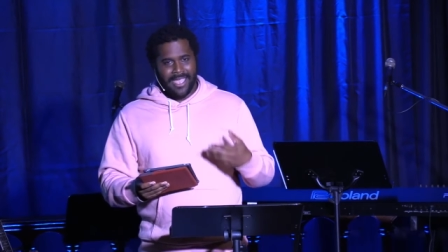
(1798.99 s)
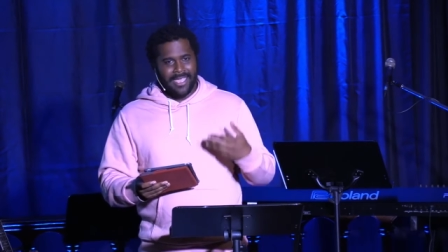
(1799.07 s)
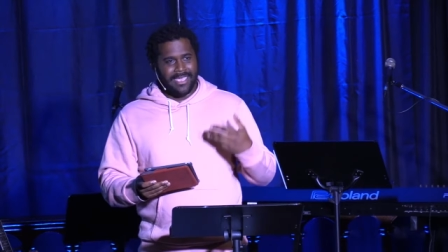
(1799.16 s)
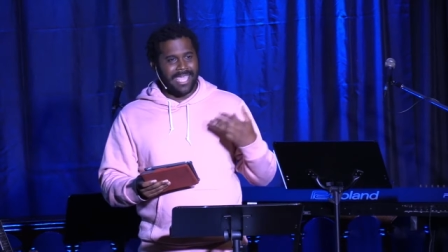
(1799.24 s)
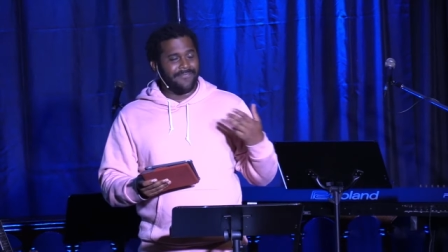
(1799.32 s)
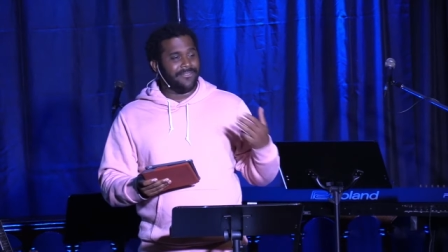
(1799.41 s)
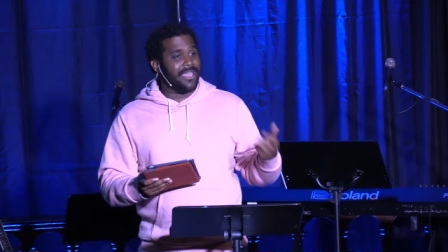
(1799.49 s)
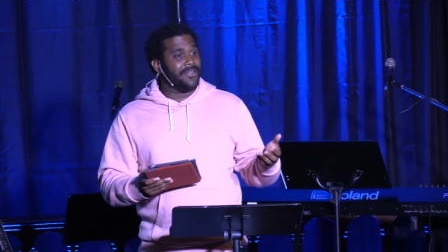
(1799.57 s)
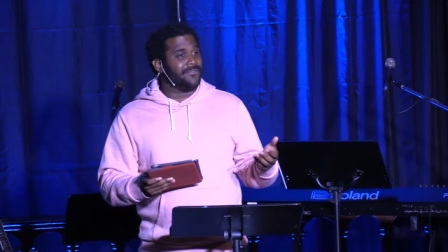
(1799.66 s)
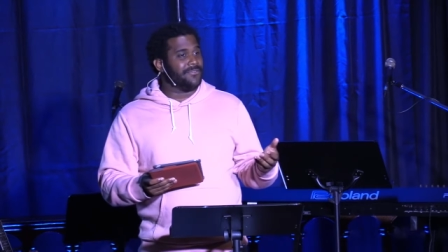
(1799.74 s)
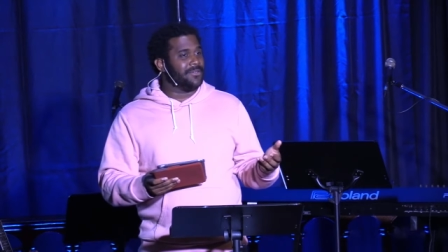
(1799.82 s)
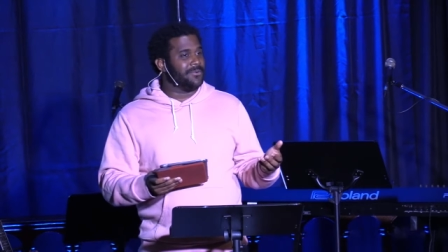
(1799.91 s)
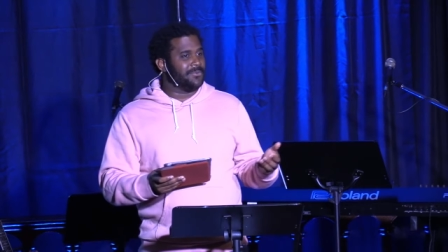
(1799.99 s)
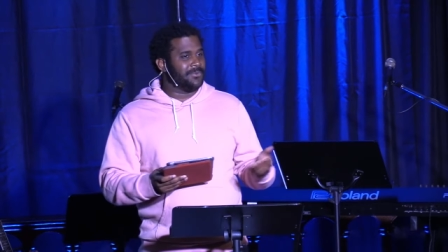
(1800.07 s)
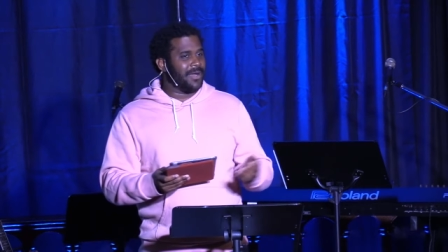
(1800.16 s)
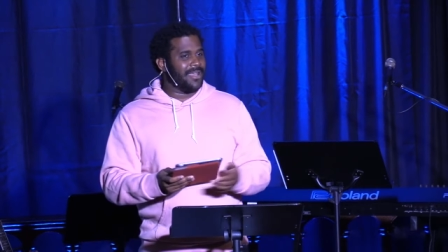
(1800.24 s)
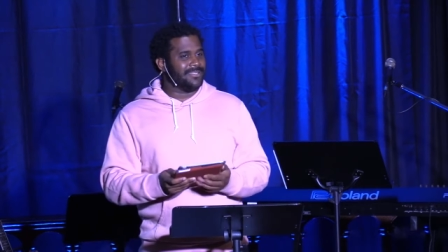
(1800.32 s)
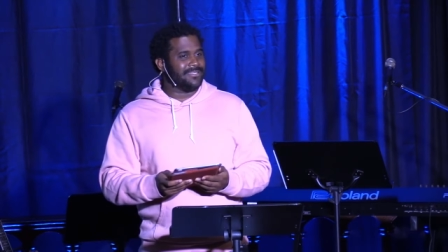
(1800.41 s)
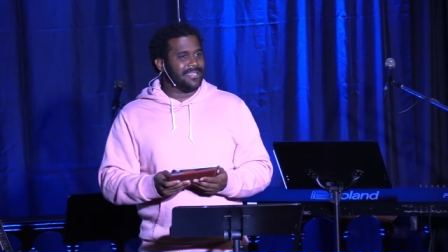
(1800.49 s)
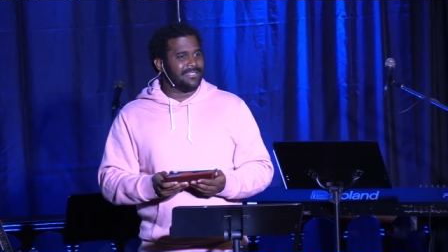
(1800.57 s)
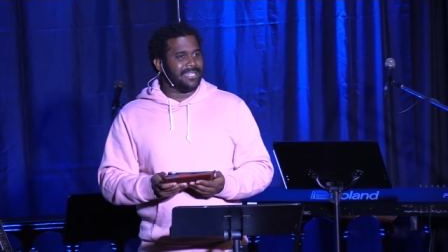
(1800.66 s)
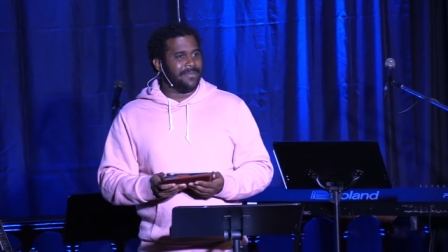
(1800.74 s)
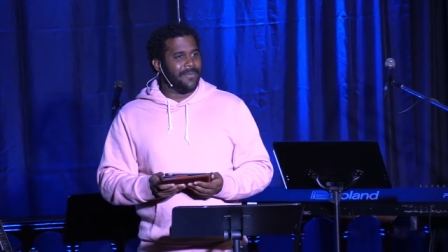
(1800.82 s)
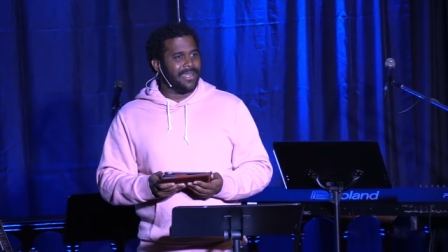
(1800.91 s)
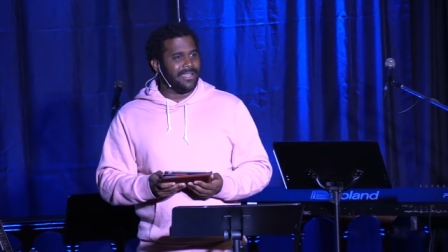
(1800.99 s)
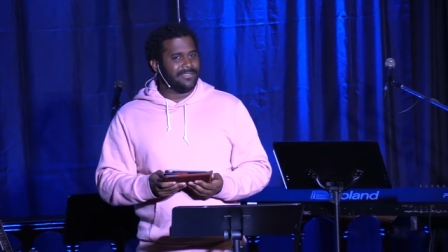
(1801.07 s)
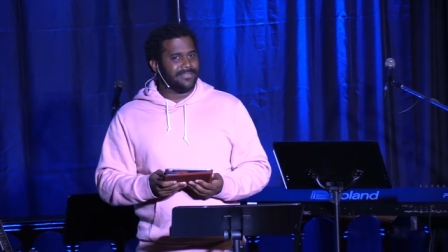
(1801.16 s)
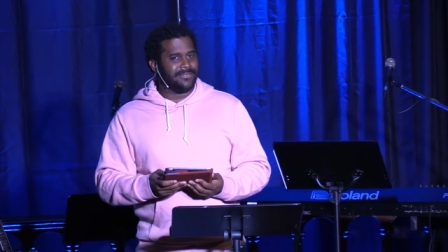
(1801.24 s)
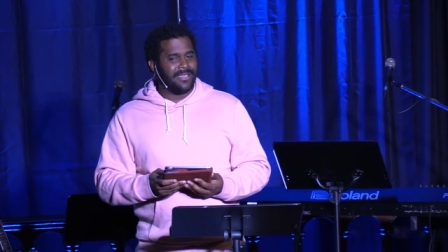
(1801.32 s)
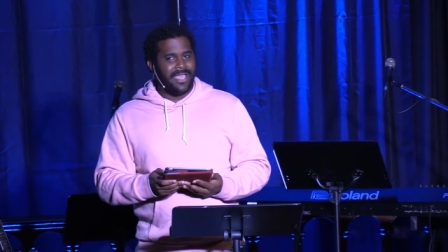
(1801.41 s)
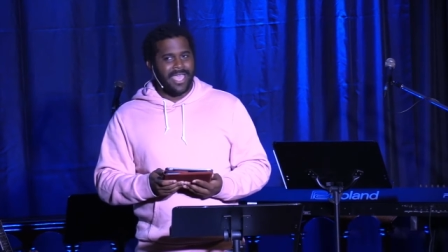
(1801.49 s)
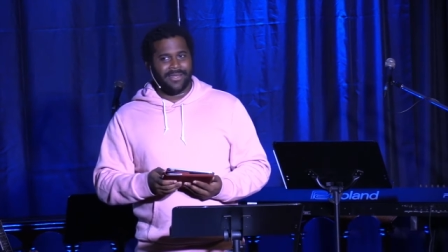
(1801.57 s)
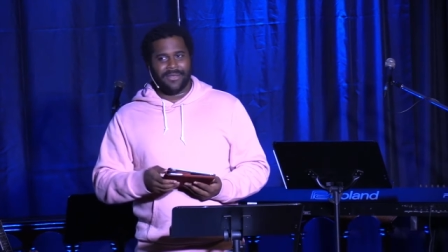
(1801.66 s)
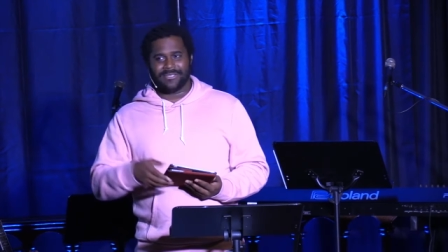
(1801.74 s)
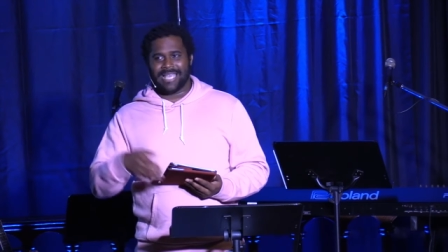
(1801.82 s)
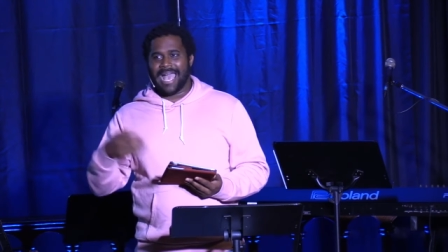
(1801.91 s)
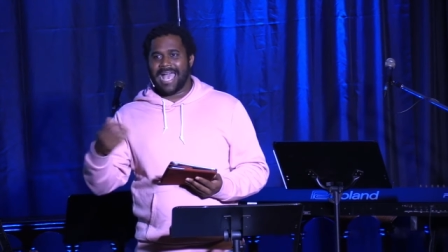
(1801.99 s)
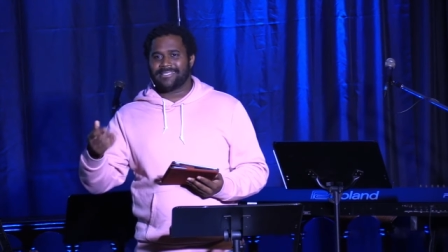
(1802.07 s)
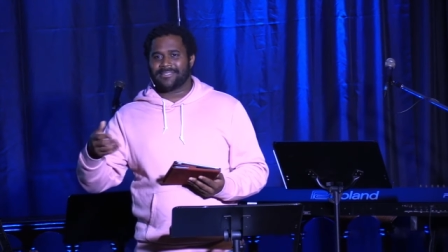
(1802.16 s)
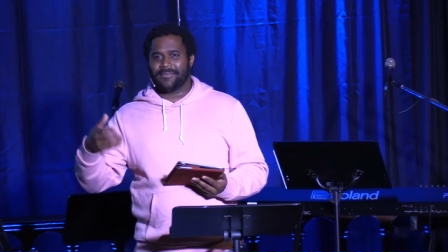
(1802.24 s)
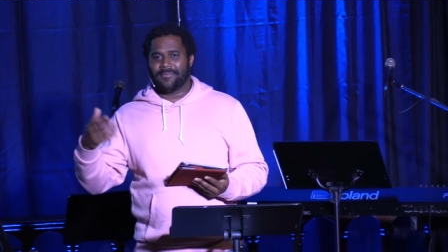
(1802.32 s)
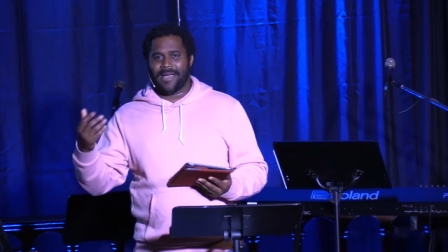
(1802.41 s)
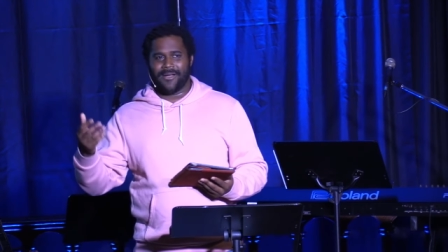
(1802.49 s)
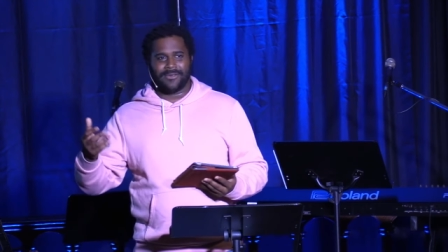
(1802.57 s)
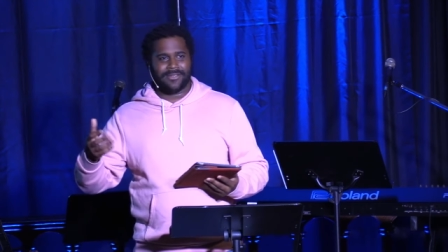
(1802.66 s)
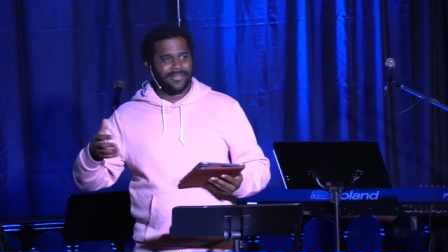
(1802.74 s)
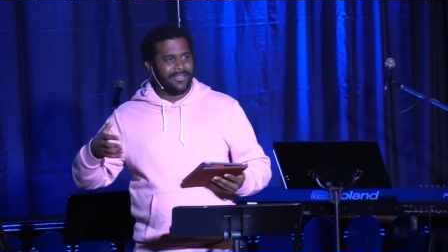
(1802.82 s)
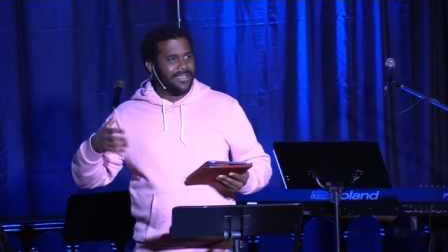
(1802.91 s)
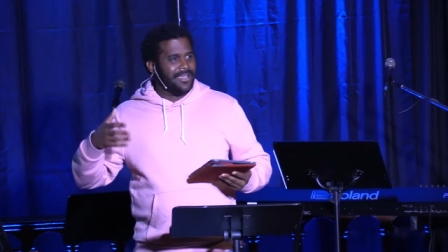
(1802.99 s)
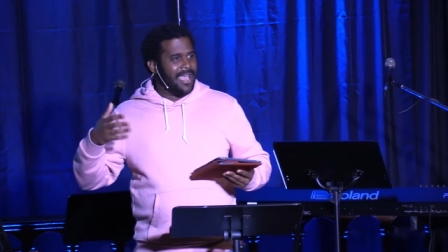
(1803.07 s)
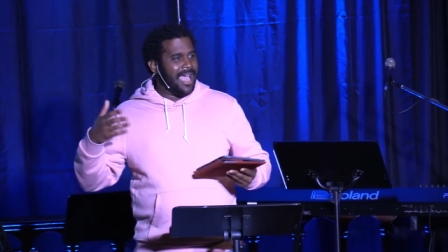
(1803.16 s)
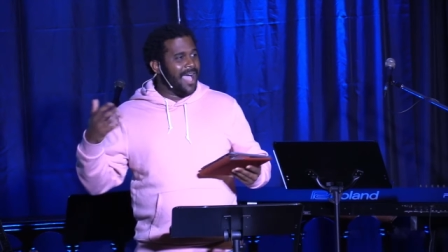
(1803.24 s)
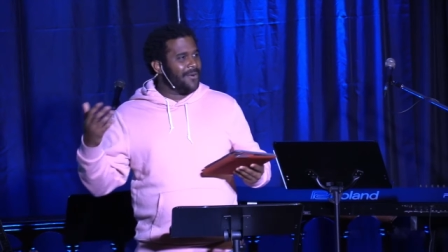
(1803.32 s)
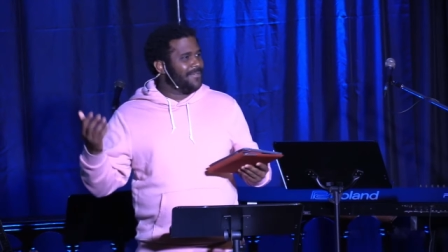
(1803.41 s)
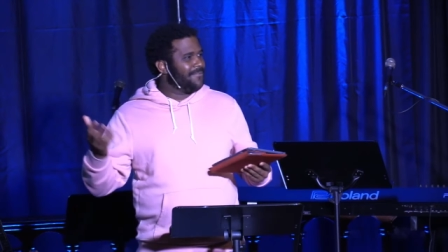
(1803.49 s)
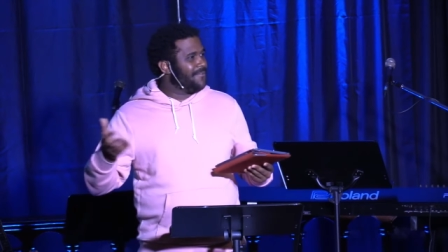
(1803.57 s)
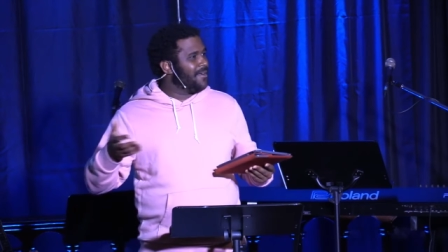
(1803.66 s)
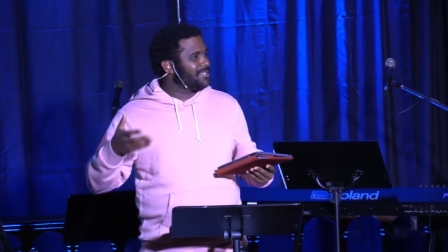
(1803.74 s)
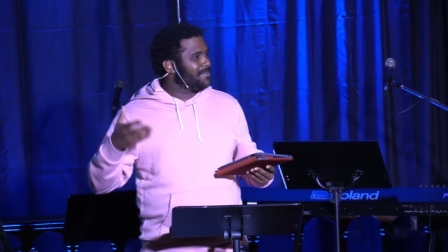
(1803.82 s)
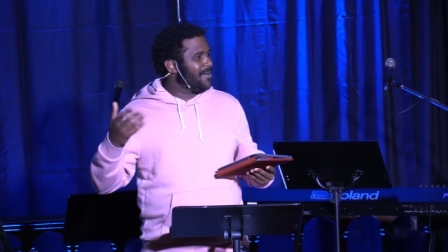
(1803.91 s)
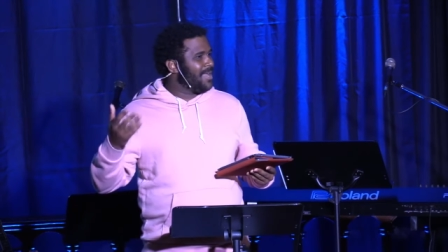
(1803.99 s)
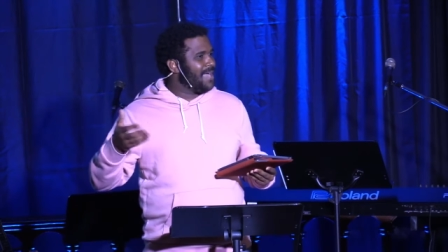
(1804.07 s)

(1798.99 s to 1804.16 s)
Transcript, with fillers: he gave an interview on 60 Minutes, and he was asked about how he felt about